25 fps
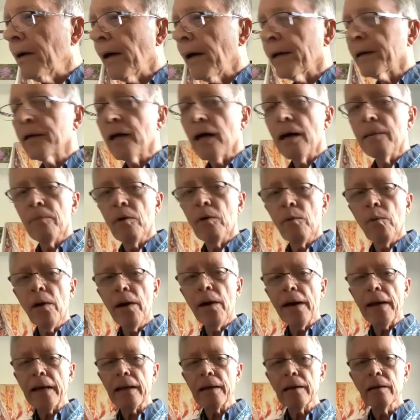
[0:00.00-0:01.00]
and come
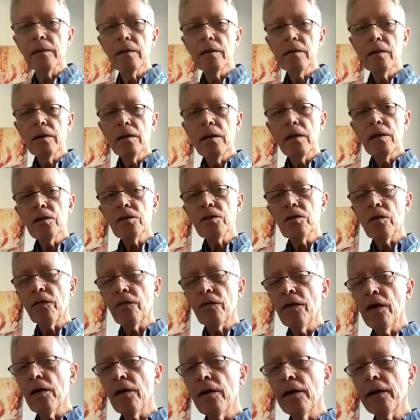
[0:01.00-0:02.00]
away. So
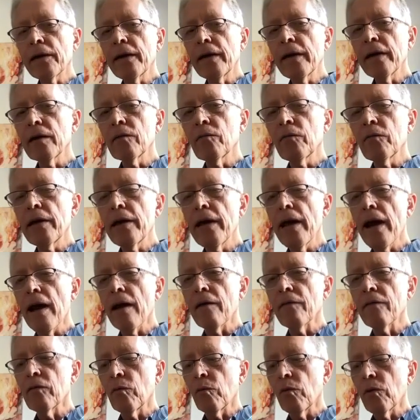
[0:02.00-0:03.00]
there again, we
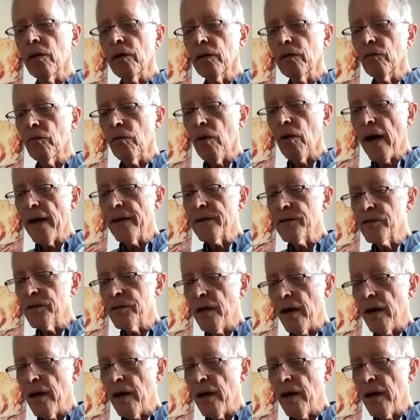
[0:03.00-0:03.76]
have the word rise